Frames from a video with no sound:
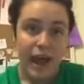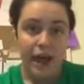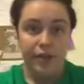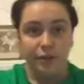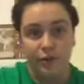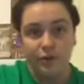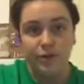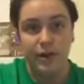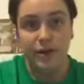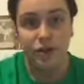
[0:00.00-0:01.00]
there's also
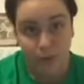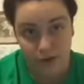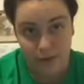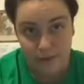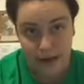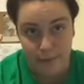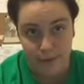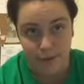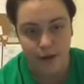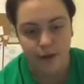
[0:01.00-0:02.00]
a showmanship
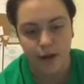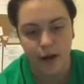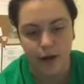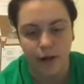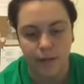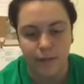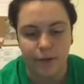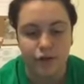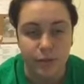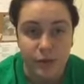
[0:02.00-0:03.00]
table. The
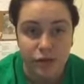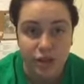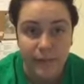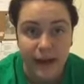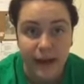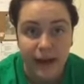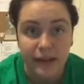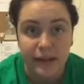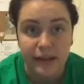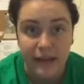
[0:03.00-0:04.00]
showmanship and
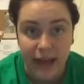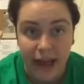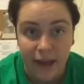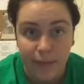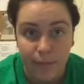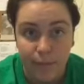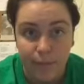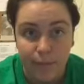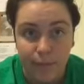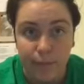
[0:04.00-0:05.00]
the cat
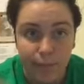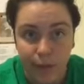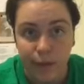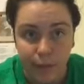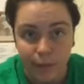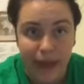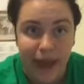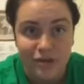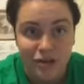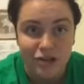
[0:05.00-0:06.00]

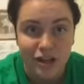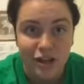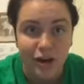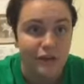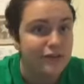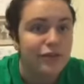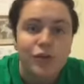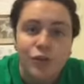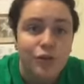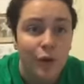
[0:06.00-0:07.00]
judging are
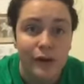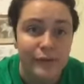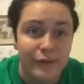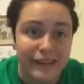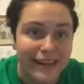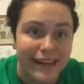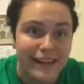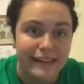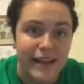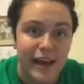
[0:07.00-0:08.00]
2 totally different
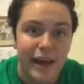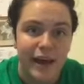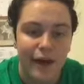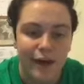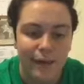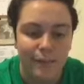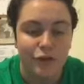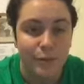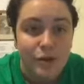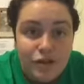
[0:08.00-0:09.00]
things.
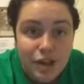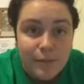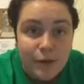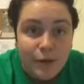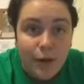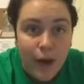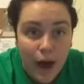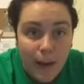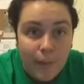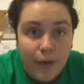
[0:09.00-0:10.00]
Showmanship, you go up,